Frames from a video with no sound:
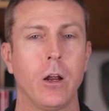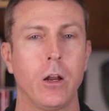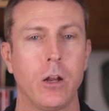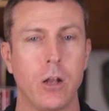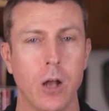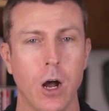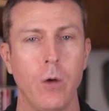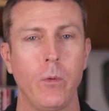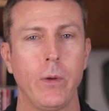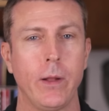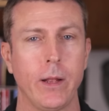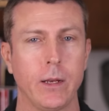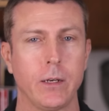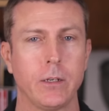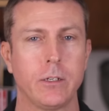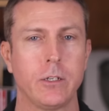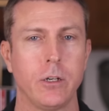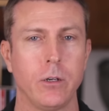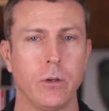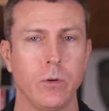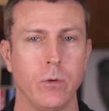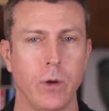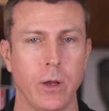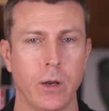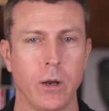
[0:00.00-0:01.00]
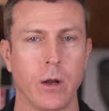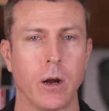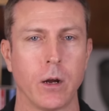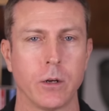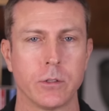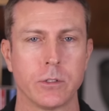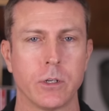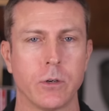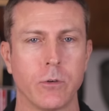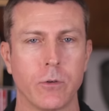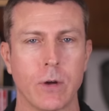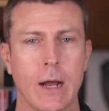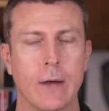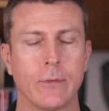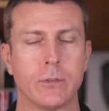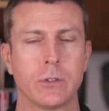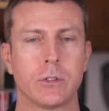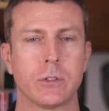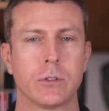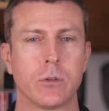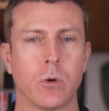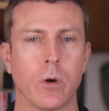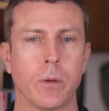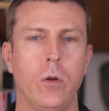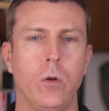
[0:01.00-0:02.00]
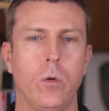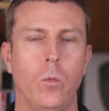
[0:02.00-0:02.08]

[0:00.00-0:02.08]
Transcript: going to an arts and crafts store.